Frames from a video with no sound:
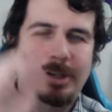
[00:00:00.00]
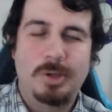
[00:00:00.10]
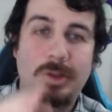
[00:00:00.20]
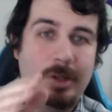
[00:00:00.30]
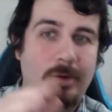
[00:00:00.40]

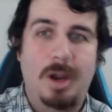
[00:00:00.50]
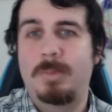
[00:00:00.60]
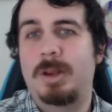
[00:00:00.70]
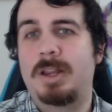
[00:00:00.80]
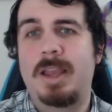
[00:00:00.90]
doing the
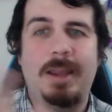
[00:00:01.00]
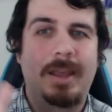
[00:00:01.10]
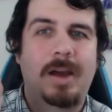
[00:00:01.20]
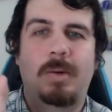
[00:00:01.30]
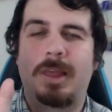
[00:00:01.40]
crime, and getting
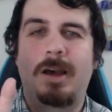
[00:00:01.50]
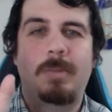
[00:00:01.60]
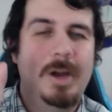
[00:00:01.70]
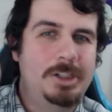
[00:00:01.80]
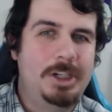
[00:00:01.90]
out without
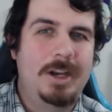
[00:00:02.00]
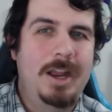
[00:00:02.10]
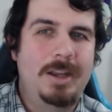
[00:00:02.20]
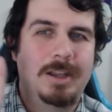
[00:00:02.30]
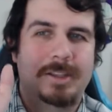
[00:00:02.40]
much
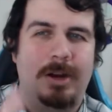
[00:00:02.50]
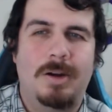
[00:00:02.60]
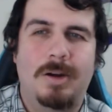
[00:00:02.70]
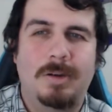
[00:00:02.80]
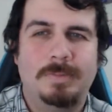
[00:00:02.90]
shenanigans at
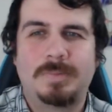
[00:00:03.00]
all.